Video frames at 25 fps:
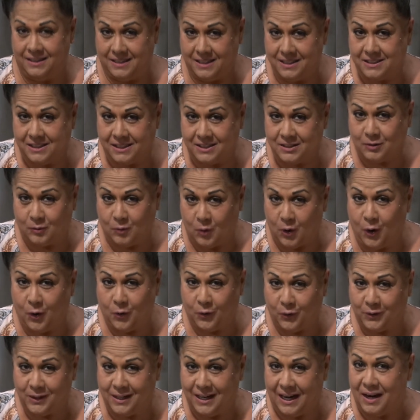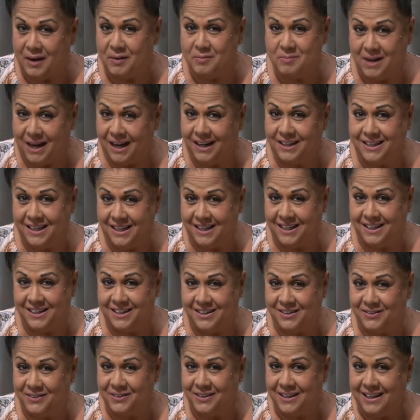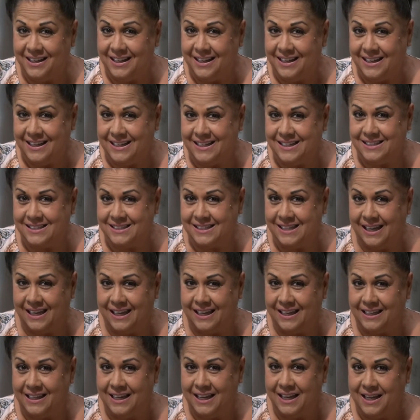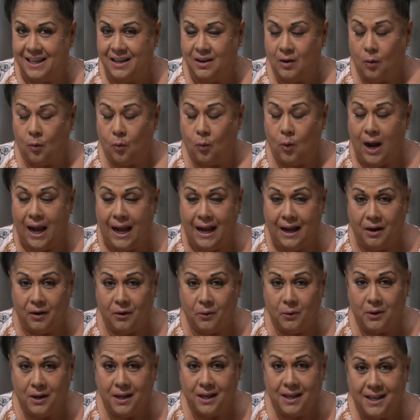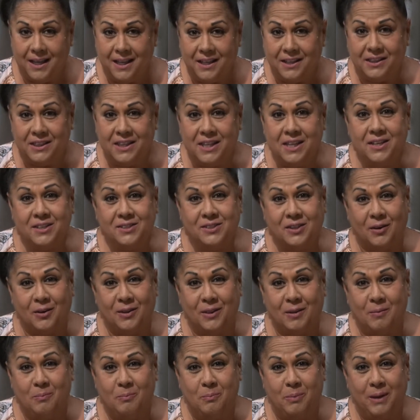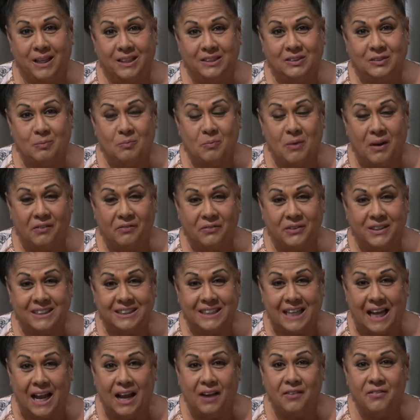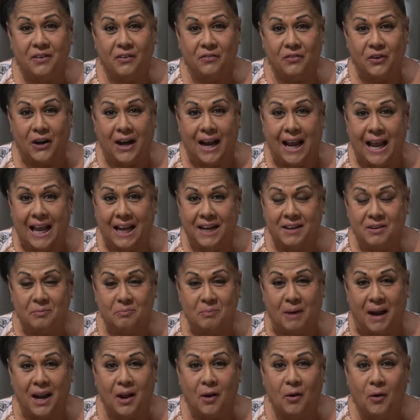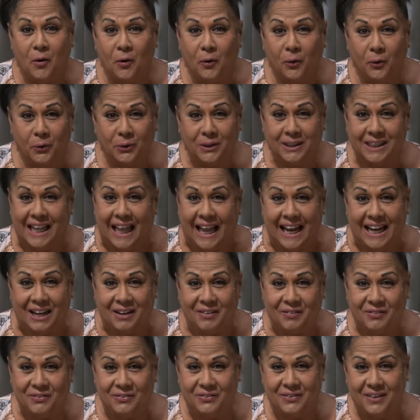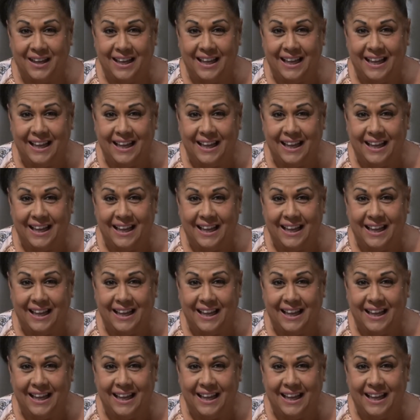and this is quote, I'm not kidding you, he said, "Wow, these are the best muffins I've ever had in my whole life."